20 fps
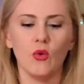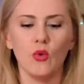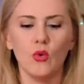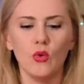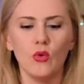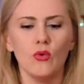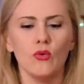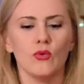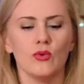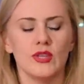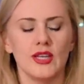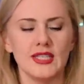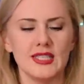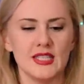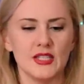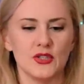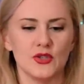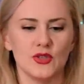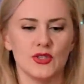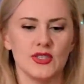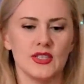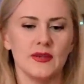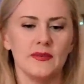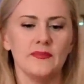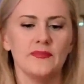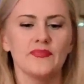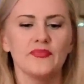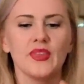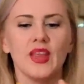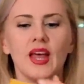Oh, that's
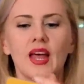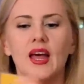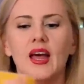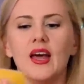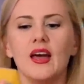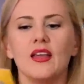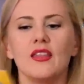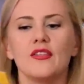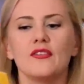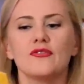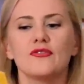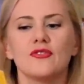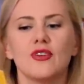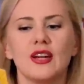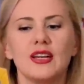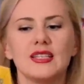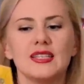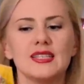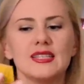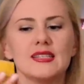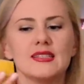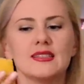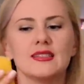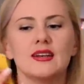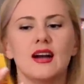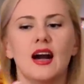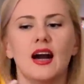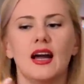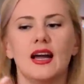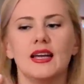interesting. The Friends
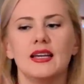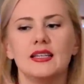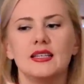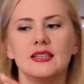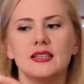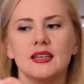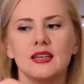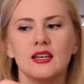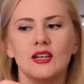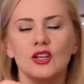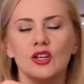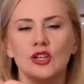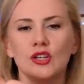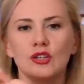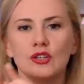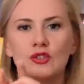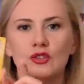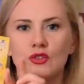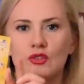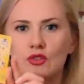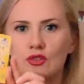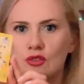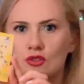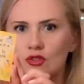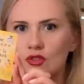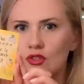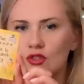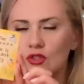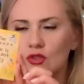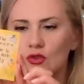Guide
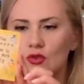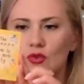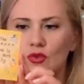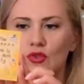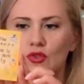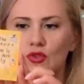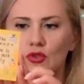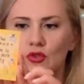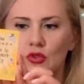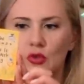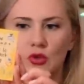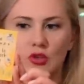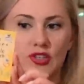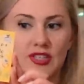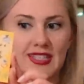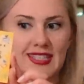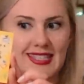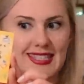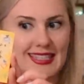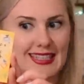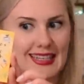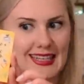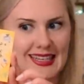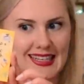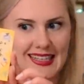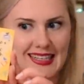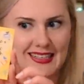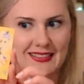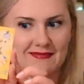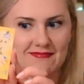to New York
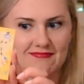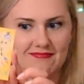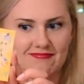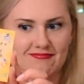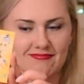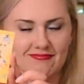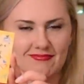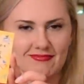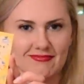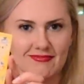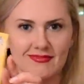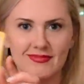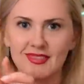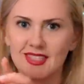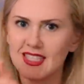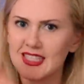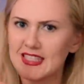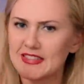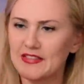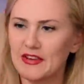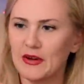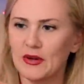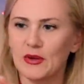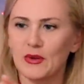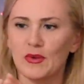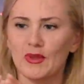City. That's a very